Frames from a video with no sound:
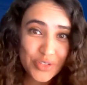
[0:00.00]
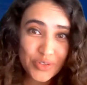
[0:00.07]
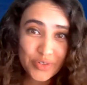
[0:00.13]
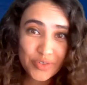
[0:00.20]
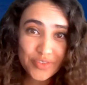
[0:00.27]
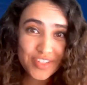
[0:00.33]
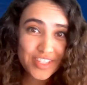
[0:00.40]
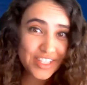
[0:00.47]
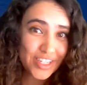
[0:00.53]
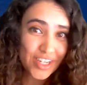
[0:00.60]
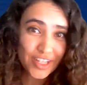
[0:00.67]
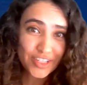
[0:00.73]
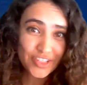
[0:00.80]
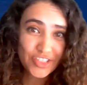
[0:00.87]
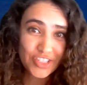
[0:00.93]
to
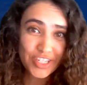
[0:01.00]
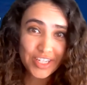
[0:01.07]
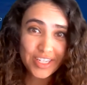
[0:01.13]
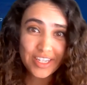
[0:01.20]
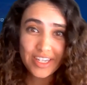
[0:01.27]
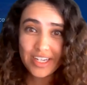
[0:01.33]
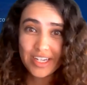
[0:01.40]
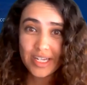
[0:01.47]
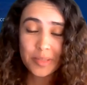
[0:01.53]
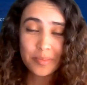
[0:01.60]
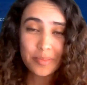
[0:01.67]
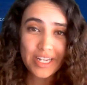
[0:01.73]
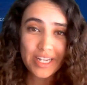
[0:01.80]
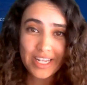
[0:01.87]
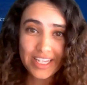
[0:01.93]
physiology,
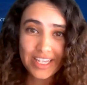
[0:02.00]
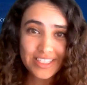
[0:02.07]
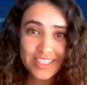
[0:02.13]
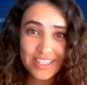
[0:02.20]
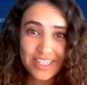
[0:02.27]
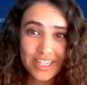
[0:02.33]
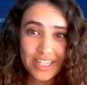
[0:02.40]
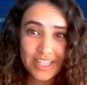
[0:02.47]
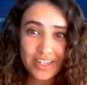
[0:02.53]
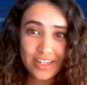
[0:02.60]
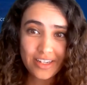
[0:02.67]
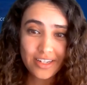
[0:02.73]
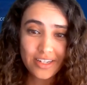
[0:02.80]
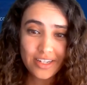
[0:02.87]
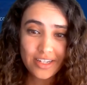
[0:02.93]
and I ended
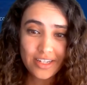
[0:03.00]
in